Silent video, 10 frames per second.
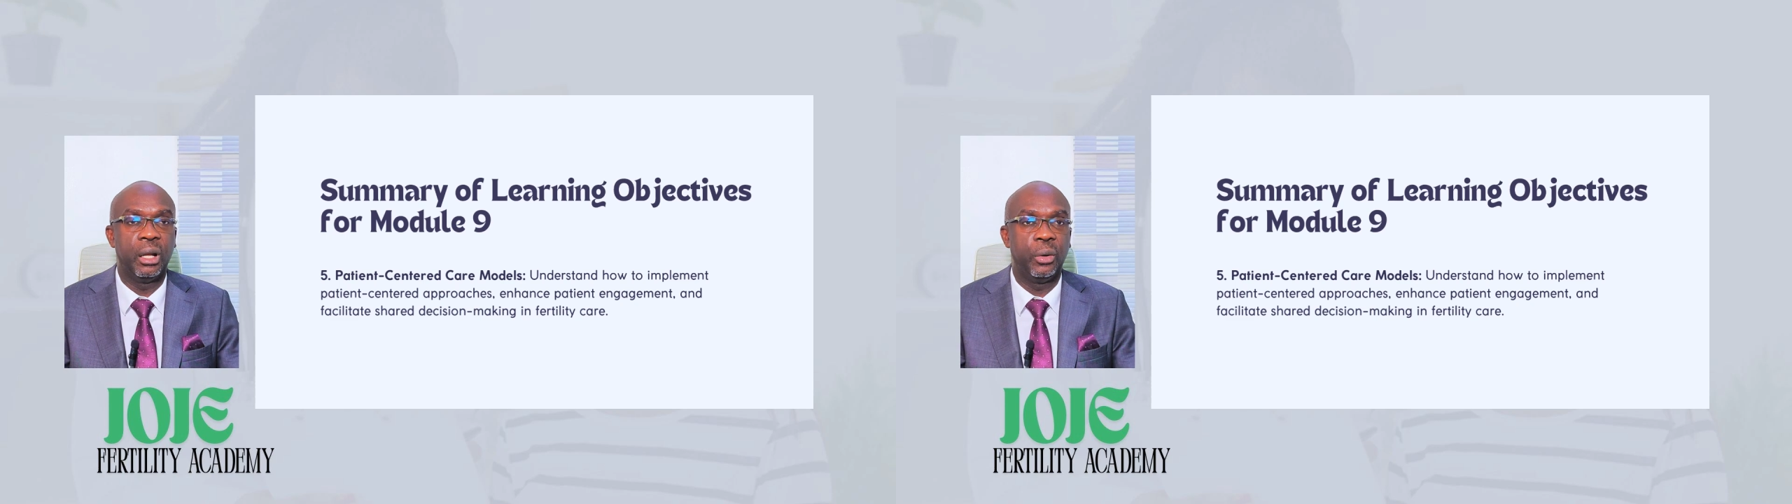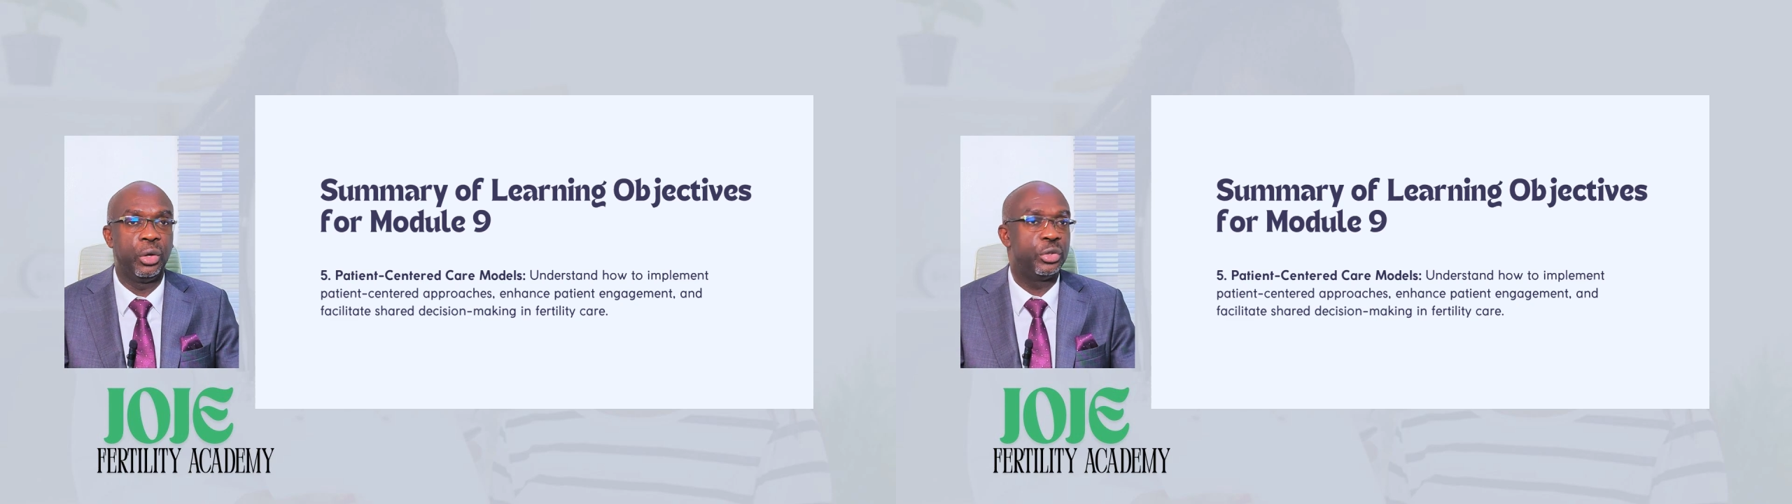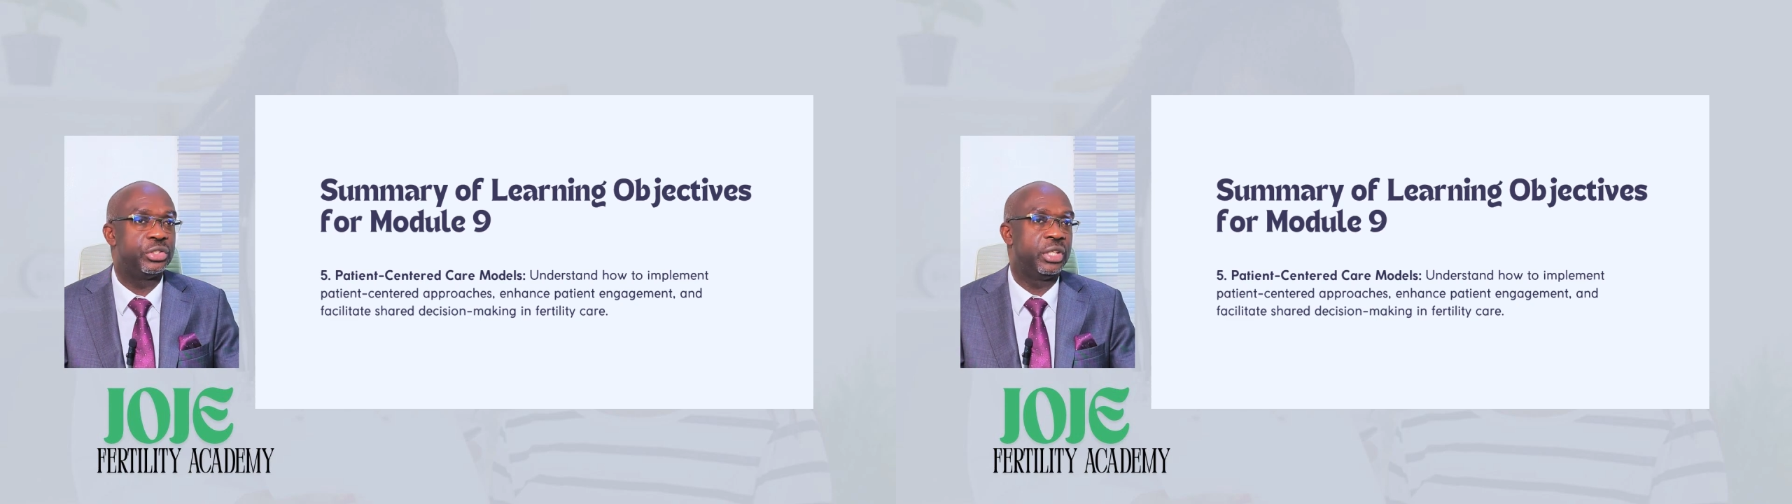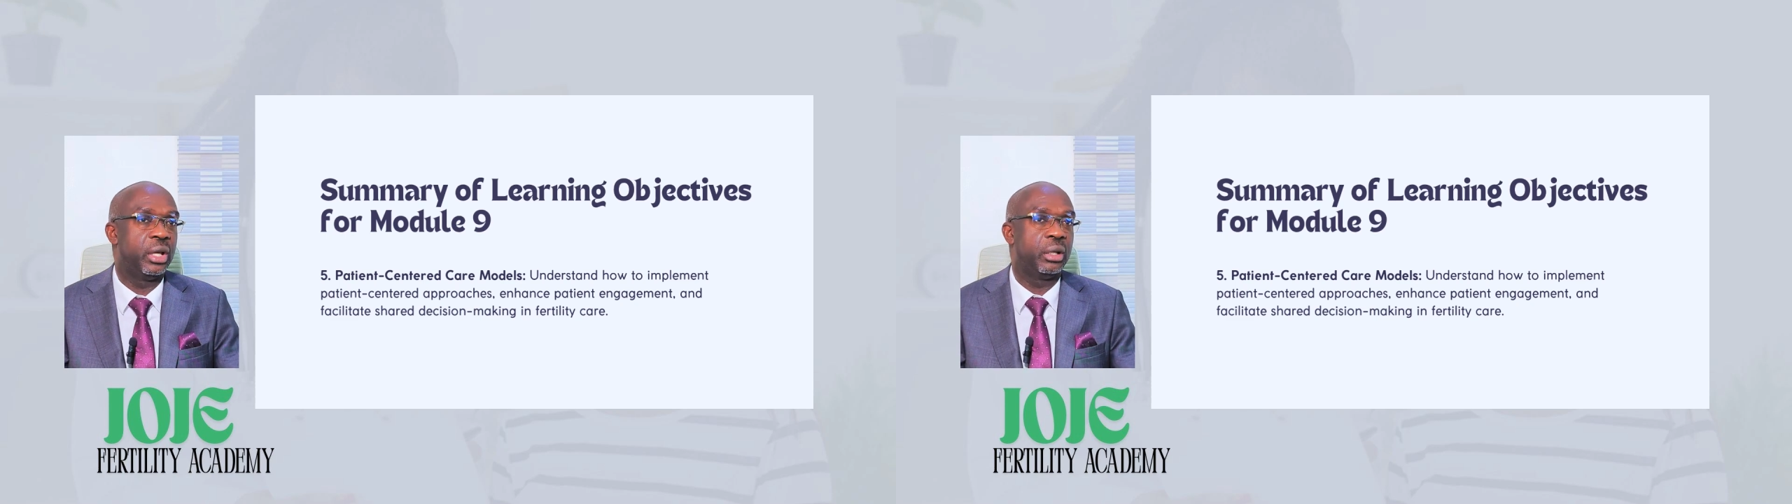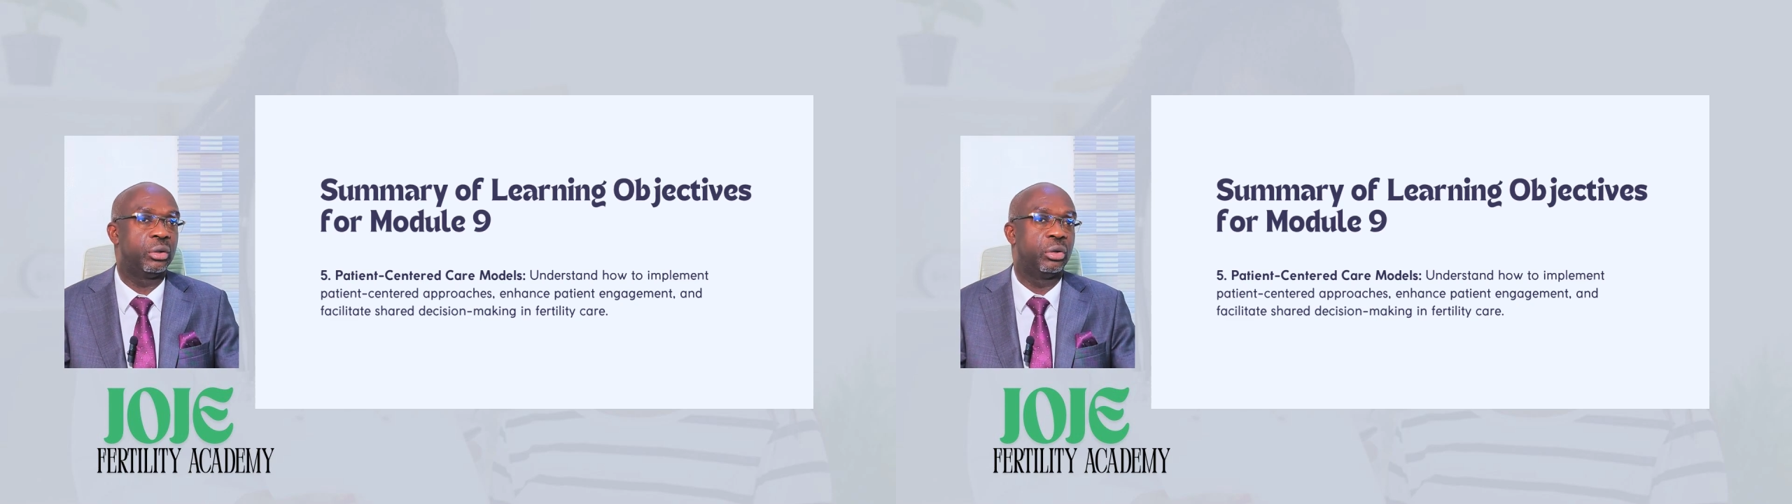I want to
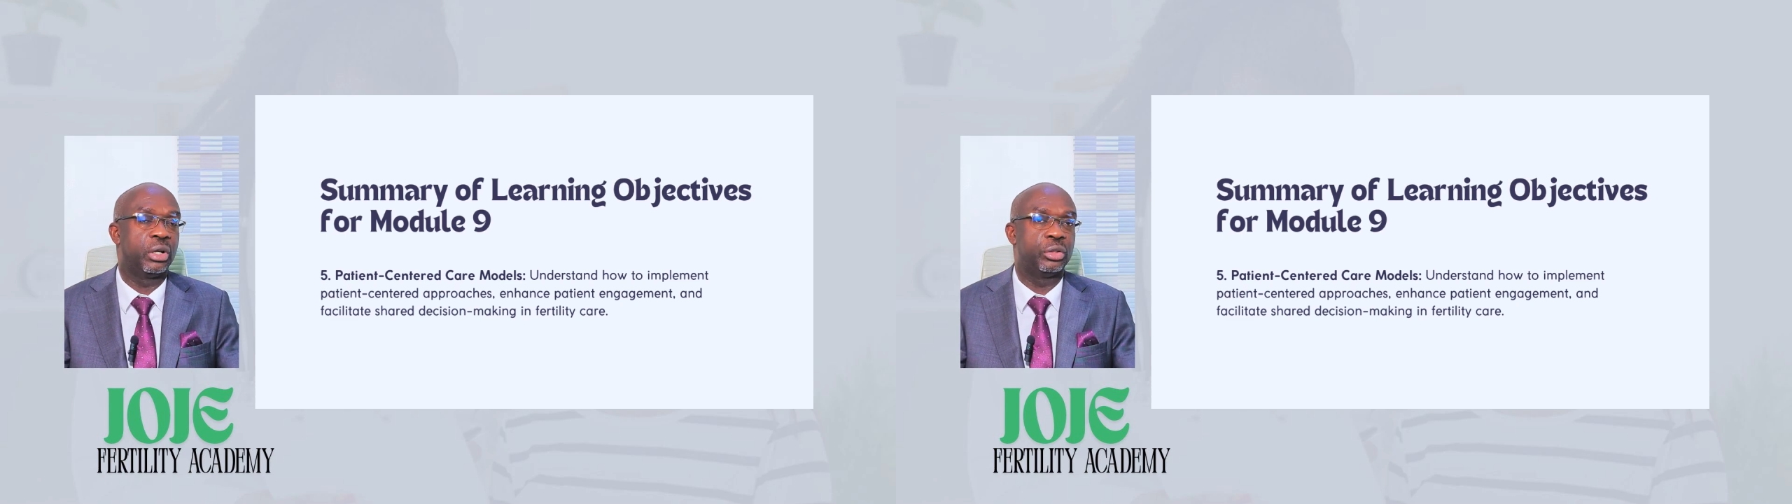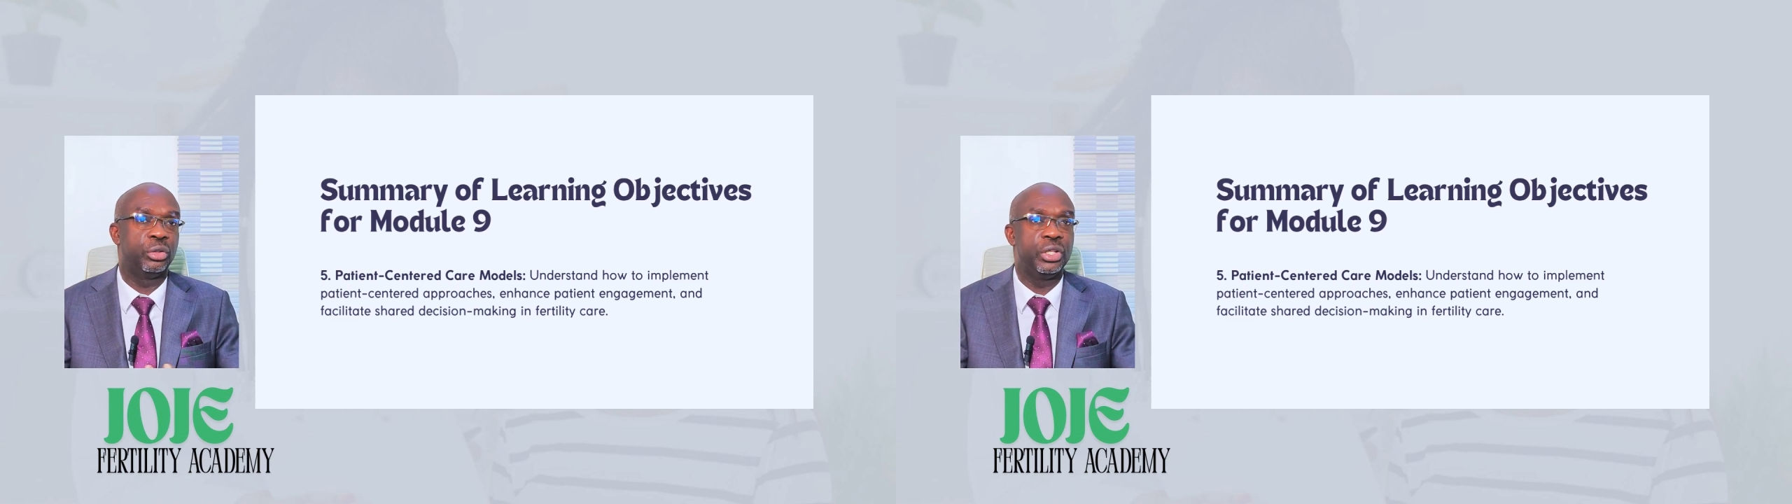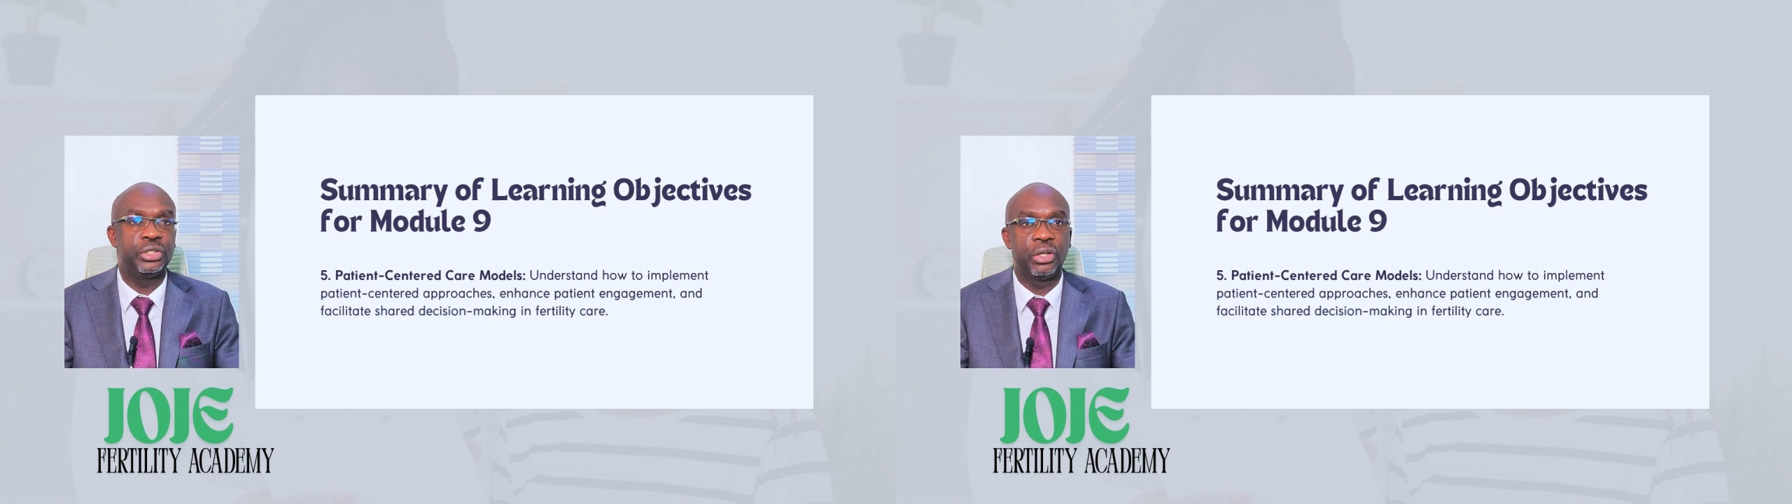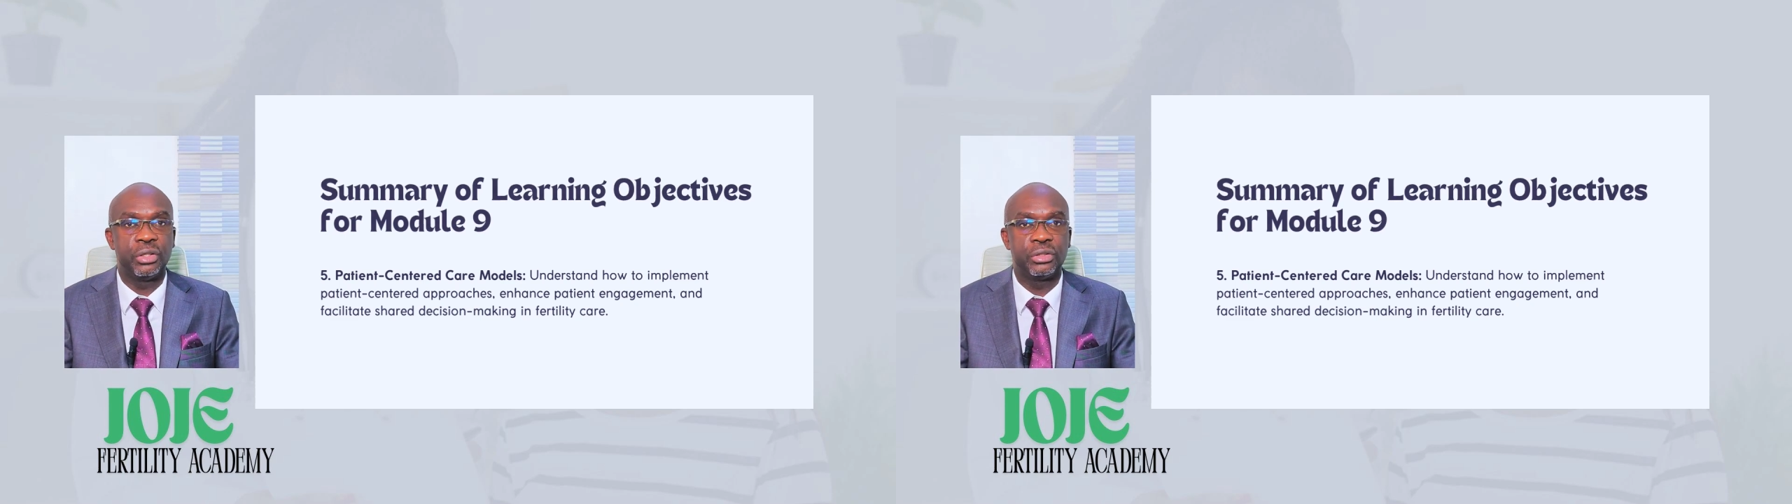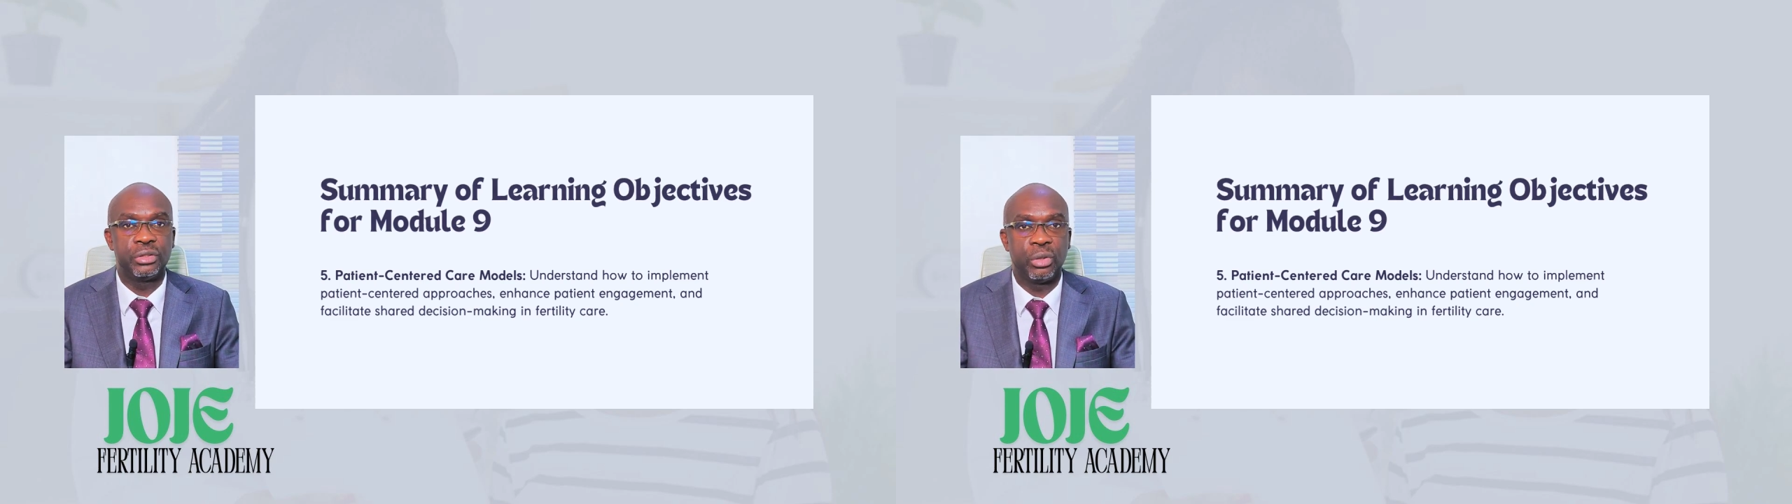say
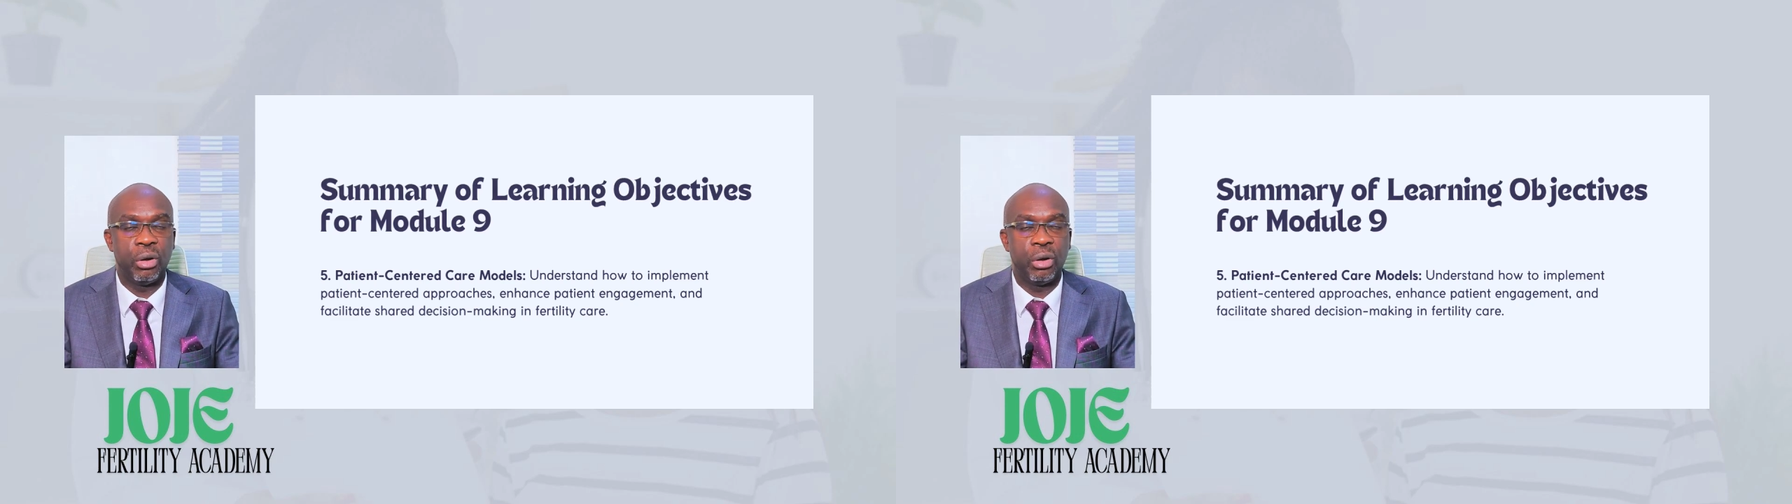congratulations